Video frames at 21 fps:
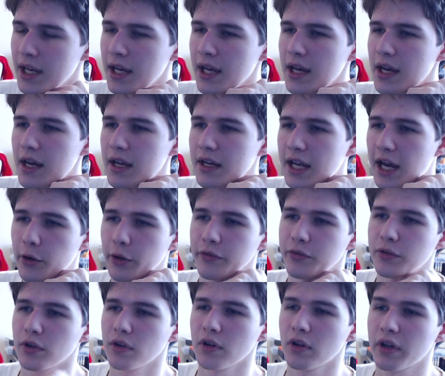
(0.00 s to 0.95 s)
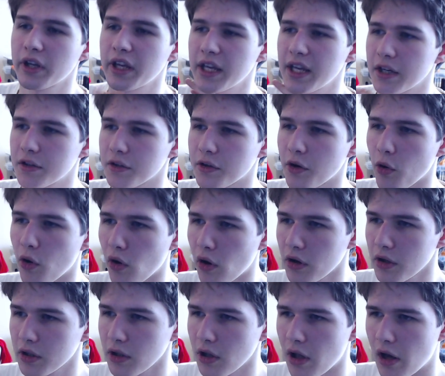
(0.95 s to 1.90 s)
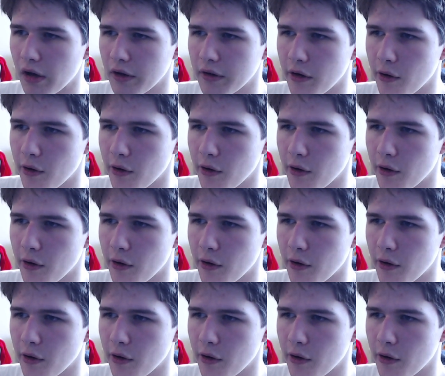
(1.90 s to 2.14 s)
Now, if you're looking at core clock